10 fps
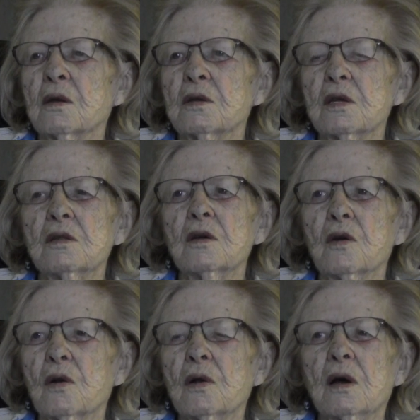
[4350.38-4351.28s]
As in the
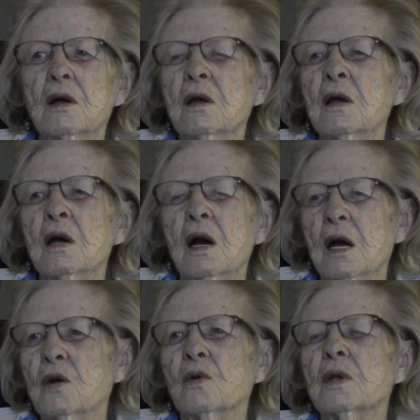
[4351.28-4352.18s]

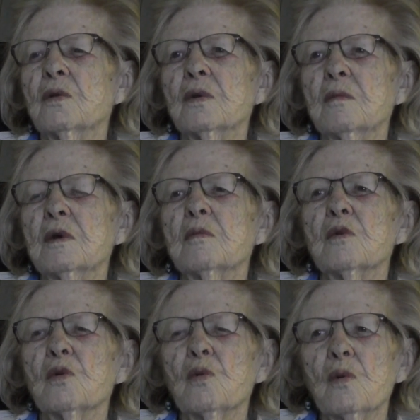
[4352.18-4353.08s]
I only
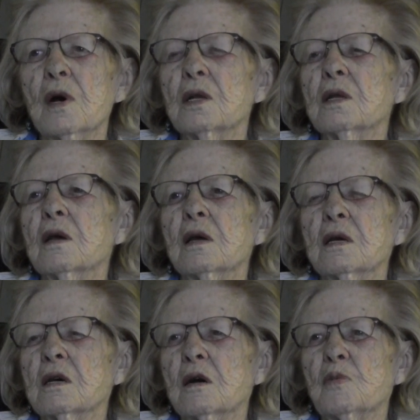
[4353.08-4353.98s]
remember one
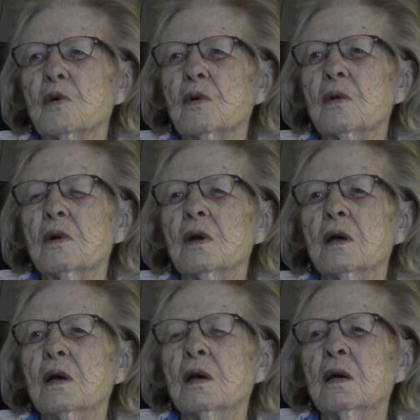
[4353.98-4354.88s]
gay couple
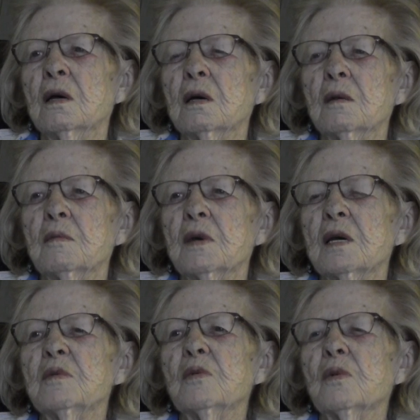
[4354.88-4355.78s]
and
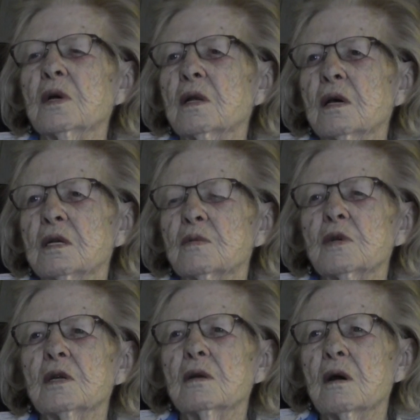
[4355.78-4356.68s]
maybe one
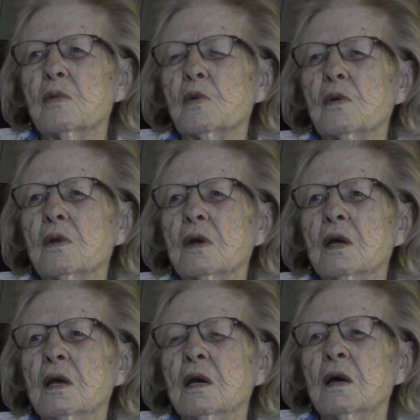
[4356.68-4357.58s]
lesbian couple
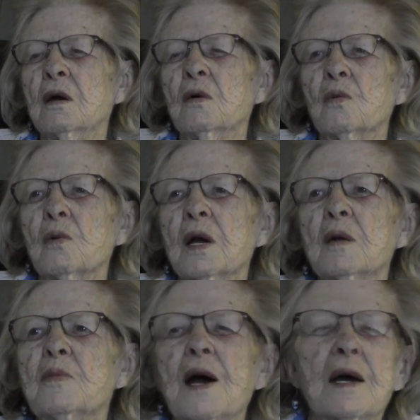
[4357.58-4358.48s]

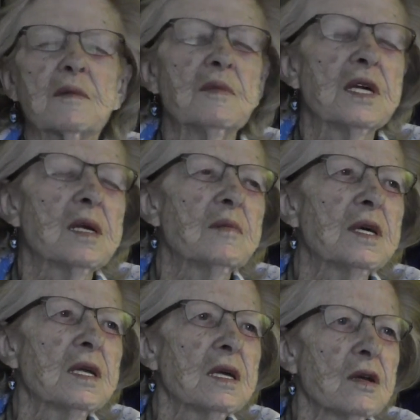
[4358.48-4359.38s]
way back many,
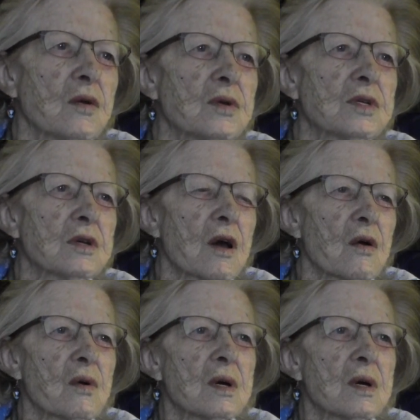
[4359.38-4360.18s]
many years ago.